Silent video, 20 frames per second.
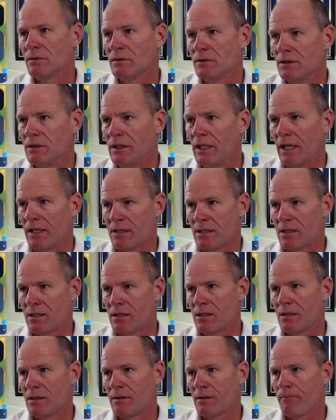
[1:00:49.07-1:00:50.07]

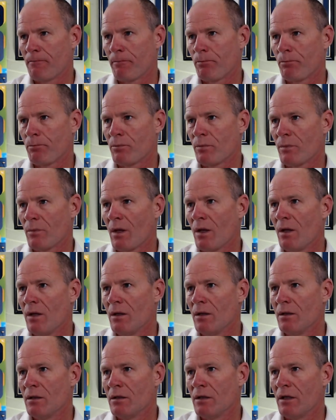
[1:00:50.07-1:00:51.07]
Yes.
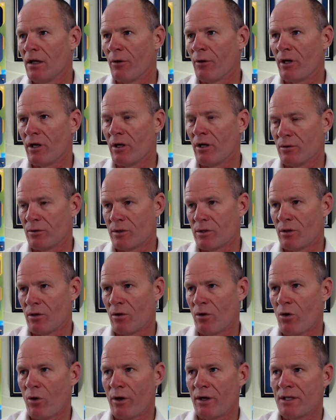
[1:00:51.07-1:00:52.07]
There we go. So
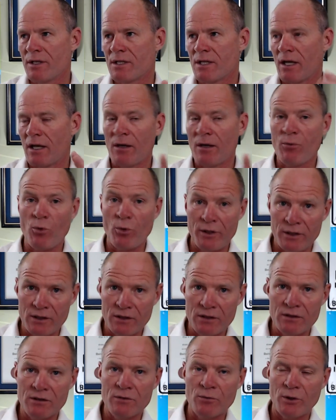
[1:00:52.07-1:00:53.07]
Corey's got up when
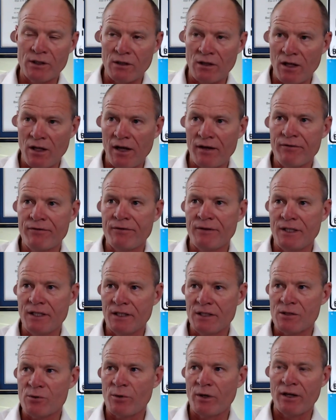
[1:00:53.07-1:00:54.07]
the live feed
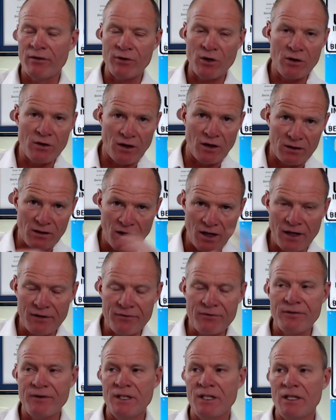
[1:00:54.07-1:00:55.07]
is. We have a live
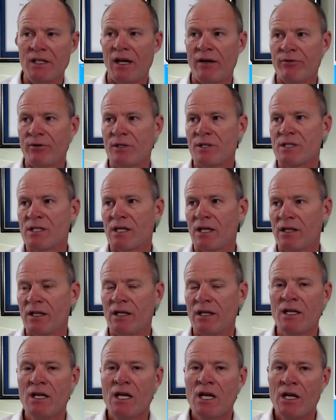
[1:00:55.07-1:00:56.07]
feed every
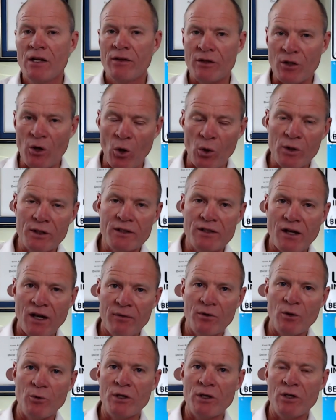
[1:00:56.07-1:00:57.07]
Sunday. The only
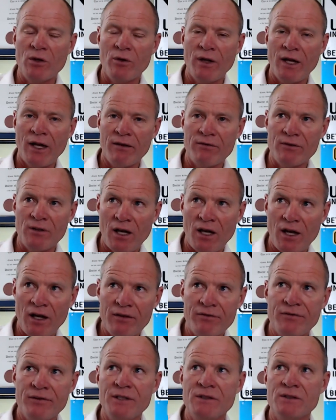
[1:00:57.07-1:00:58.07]
time that we don't have live
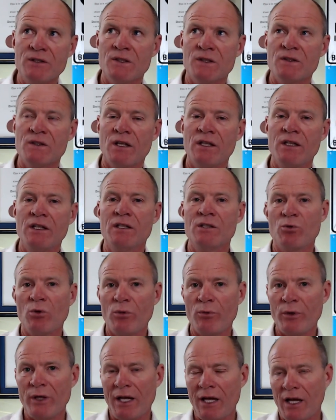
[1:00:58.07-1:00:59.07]
feeds on Sunday is when
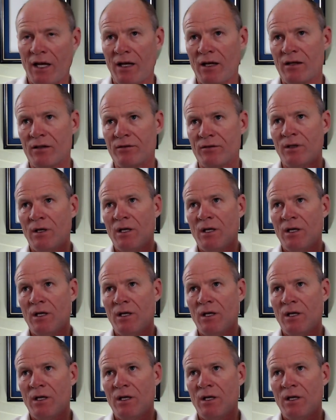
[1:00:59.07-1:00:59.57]
we have